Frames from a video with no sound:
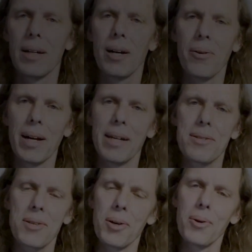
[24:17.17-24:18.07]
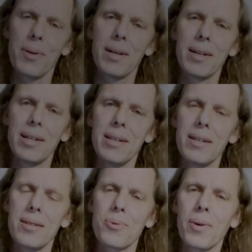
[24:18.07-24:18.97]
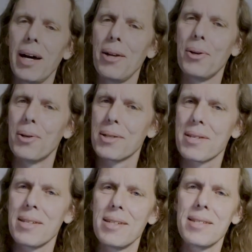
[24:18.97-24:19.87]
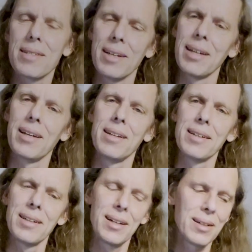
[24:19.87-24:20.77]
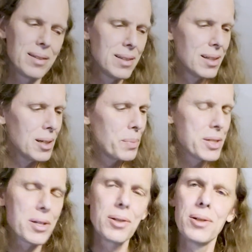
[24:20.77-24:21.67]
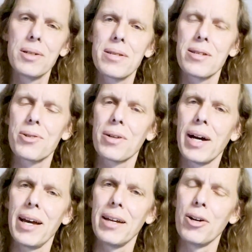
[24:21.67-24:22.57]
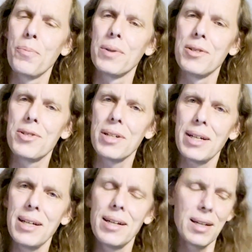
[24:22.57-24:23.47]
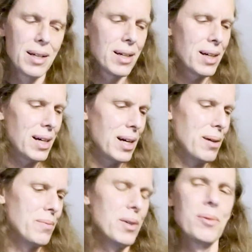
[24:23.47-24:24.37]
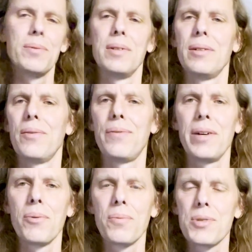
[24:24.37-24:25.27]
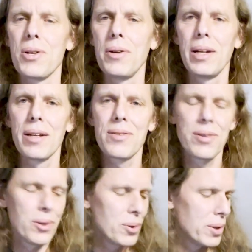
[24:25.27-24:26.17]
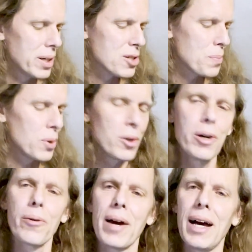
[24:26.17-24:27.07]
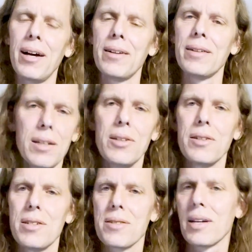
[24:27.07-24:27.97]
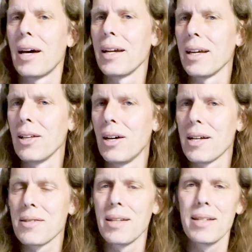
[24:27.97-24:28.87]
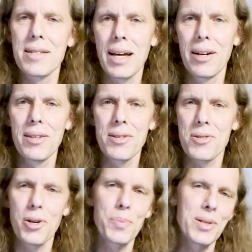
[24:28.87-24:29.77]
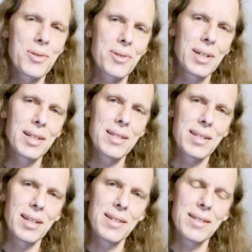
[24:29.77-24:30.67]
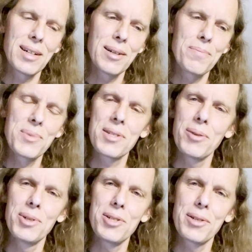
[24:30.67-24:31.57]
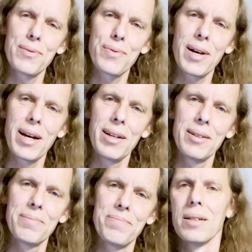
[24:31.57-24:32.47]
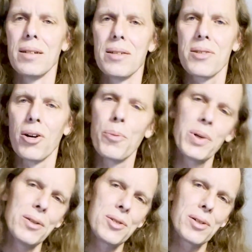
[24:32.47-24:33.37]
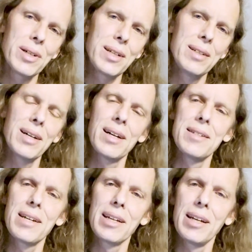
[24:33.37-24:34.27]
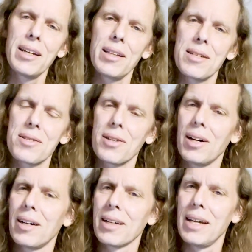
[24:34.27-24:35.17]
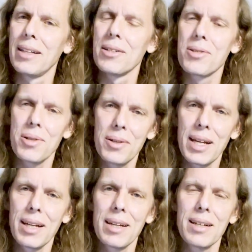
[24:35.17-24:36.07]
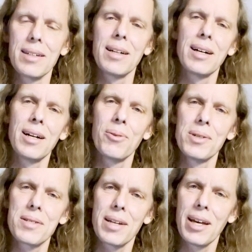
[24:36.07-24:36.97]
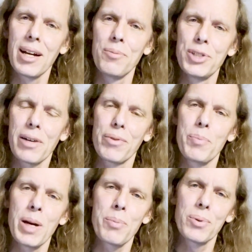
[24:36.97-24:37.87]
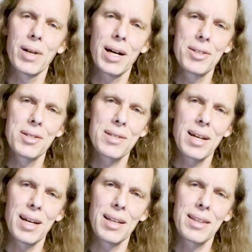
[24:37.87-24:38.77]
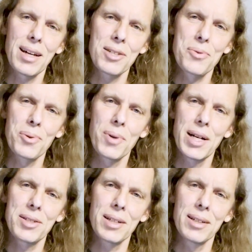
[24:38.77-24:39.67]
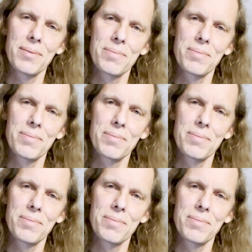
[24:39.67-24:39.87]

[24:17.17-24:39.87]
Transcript: All right, so there is Wild Horses and a bunch of chords to try in open G. Fun tuning to explore around. You can just kind of get lost in the sound of those open strings and see what you can find. So hope you enjoyed digging into this song and the tuning. Once again, I'm Jeffrey Pepper Rogers, and thanks for watching.